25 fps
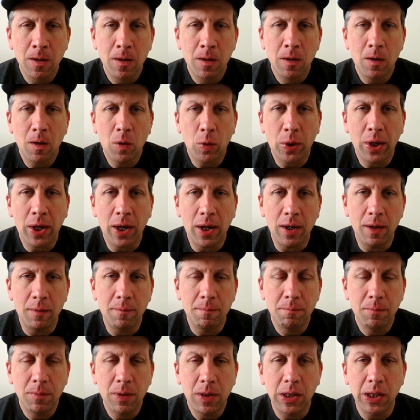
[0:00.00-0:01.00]
Okay,
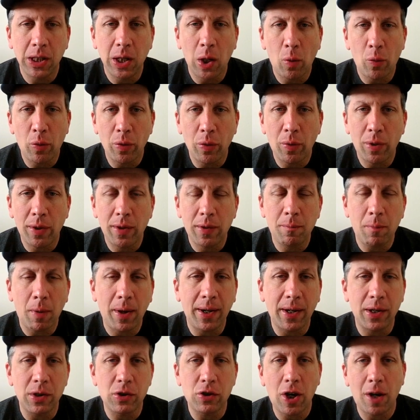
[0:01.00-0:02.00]
hello everyone.
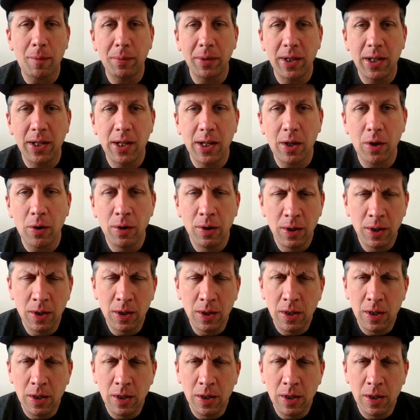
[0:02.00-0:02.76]
Mike Caccioppoli here